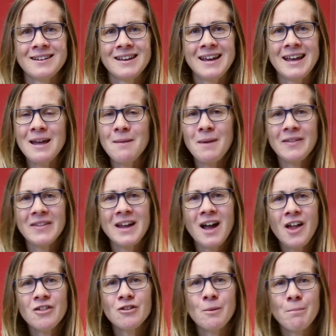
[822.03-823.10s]
Him and the
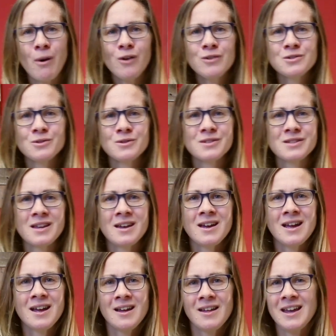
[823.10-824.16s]
other apostles,
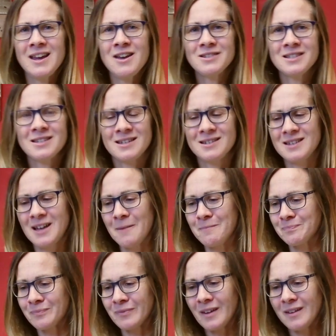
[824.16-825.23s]
he uses this
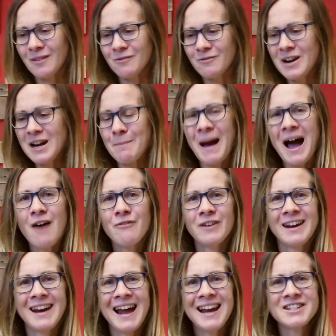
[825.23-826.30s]
really powerful
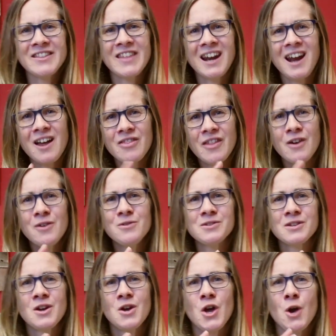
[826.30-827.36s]
analogy. They're like those
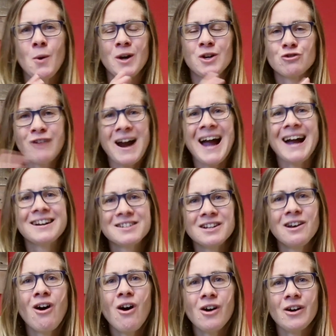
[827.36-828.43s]
who are dragged
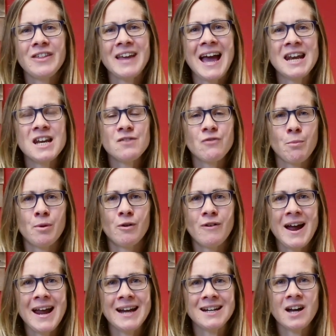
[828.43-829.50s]
along at the end of a
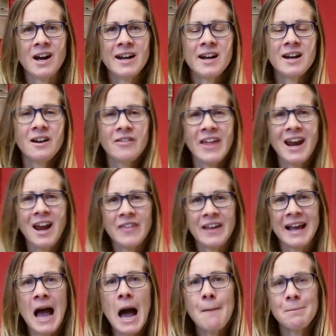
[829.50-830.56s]
parade, i.e. they're like the
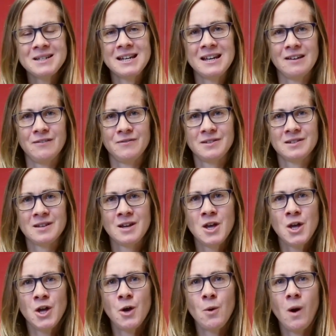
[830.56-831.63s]
captives
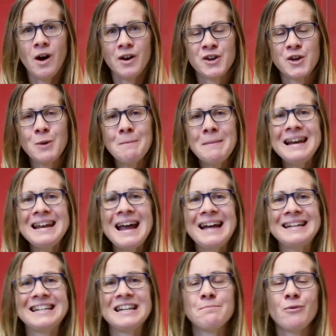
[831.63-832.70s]
who are
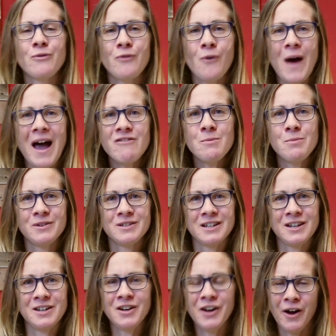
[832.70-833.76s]
humiliated before everybody,
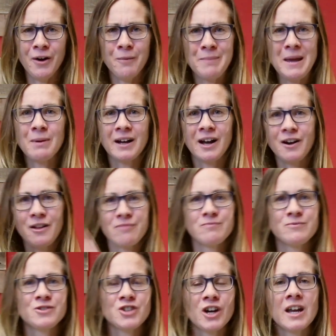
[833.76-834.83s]
you know, and people are kind of
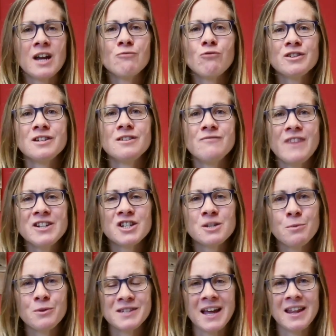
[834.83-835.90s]
chucking rotten
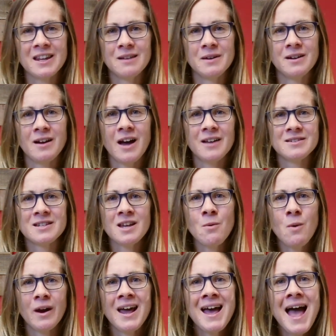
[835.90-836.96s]
vegetables at them and so
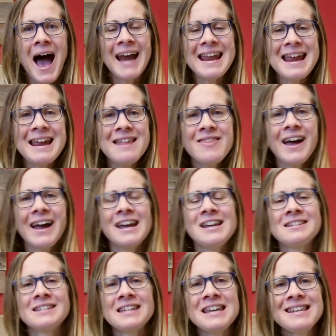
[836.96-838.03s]
on. And in that, he
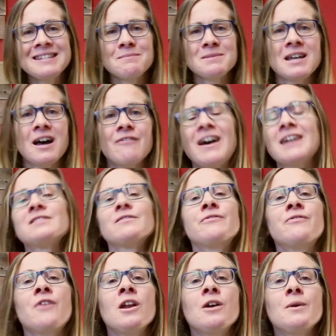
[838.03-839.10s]
sees himself as
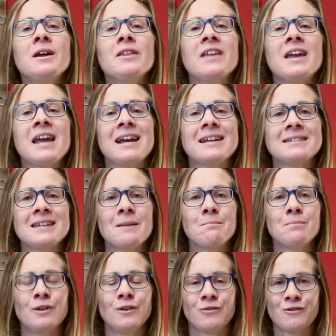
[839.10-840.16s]
following the
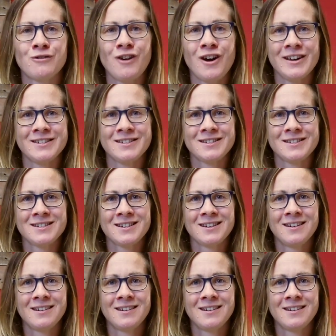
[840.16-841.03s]
example of Christ.